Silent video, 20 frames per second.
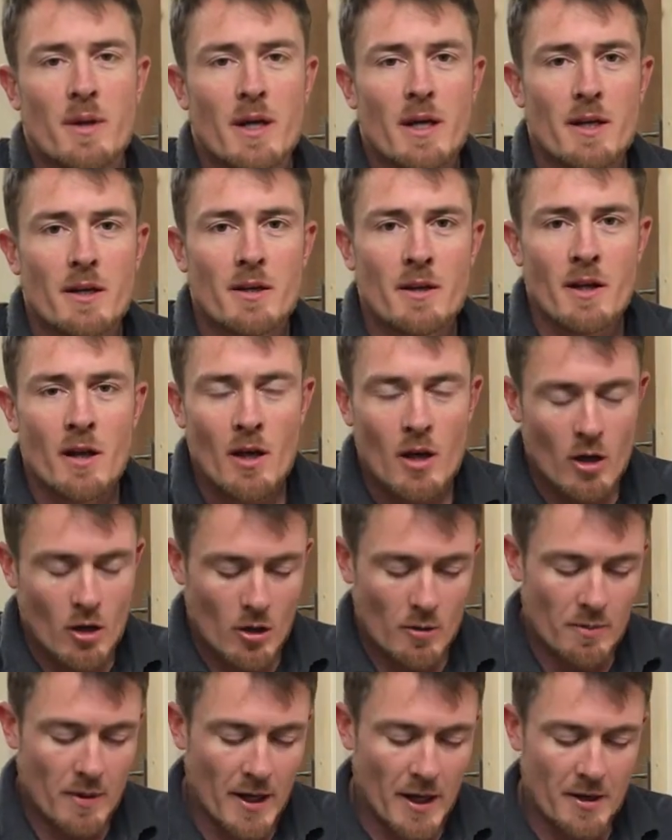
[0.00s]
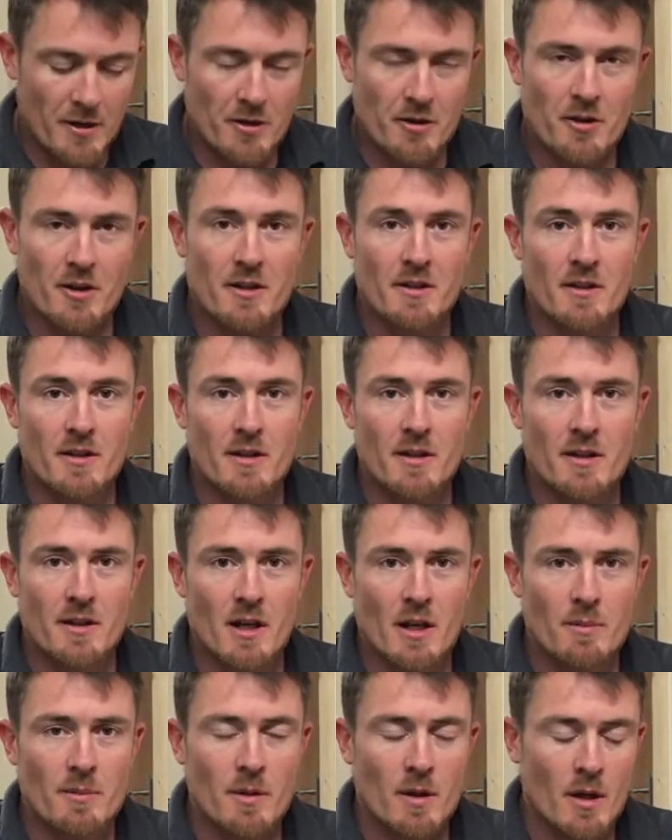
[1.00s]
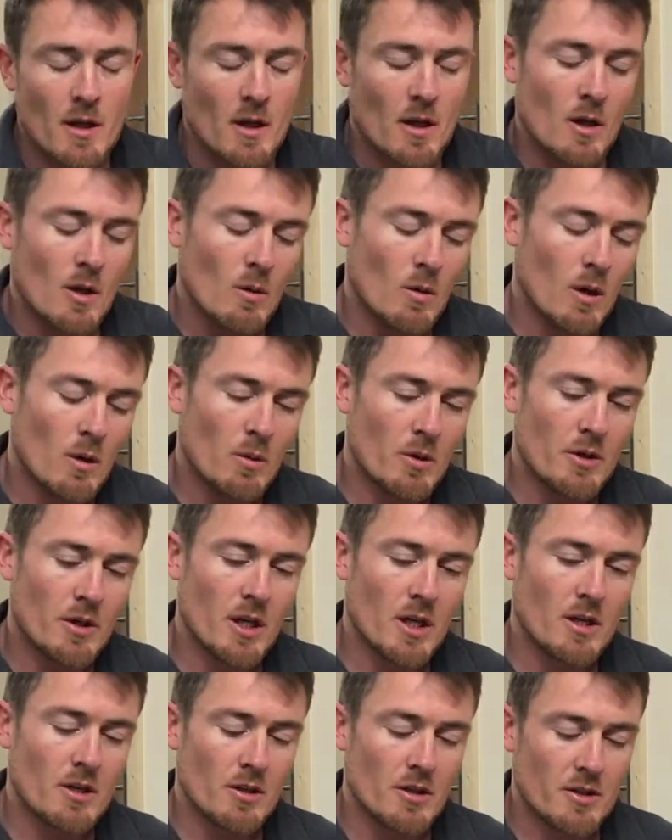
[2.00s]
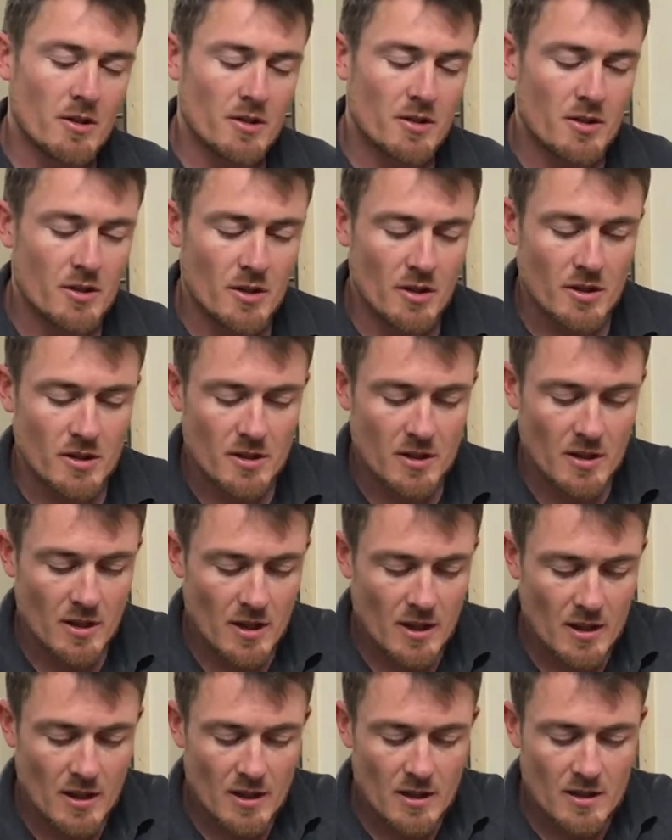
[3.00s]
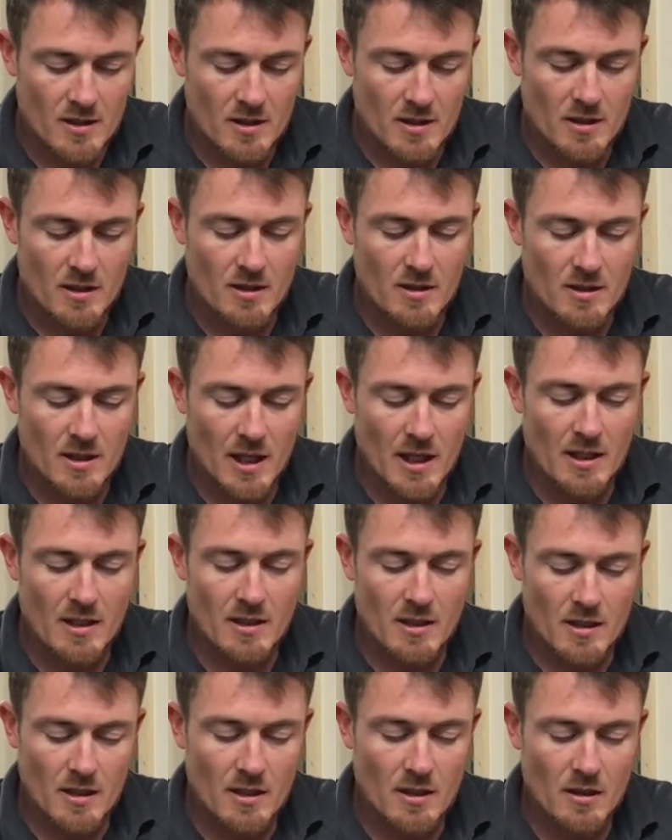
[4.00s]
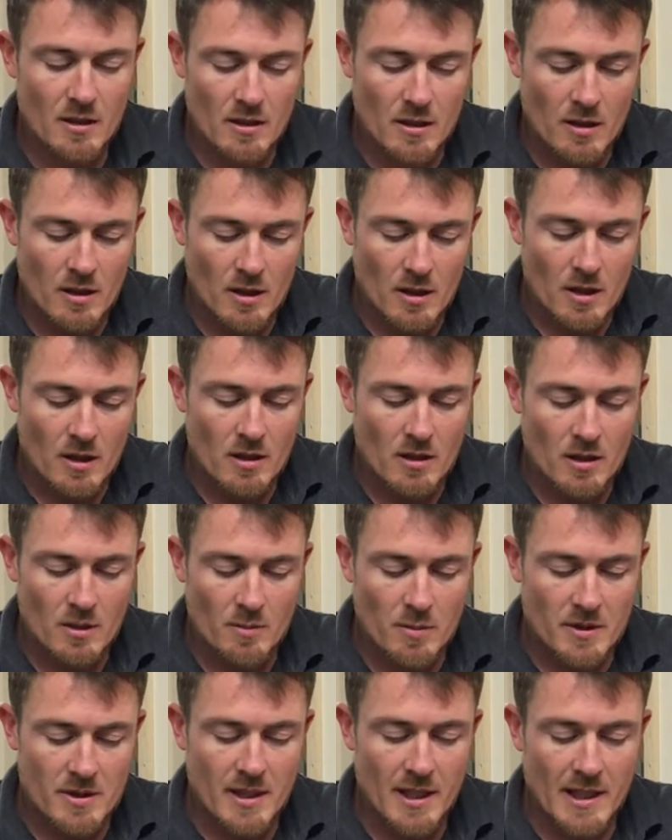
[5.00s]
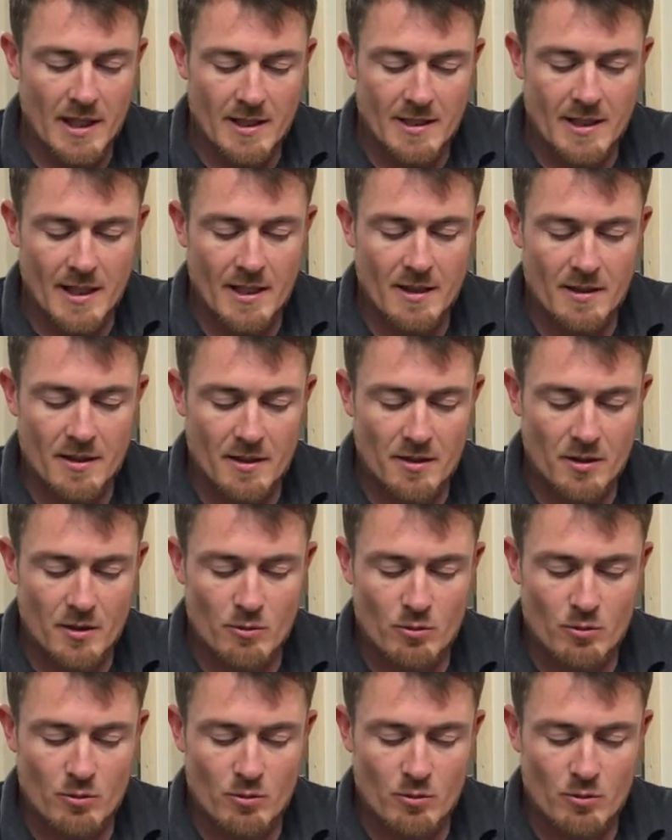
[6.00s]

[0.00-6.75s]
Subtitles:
pain, or pain underneath the kneecap. What we're not going to discuss today is the tendon here, the patella tendon, the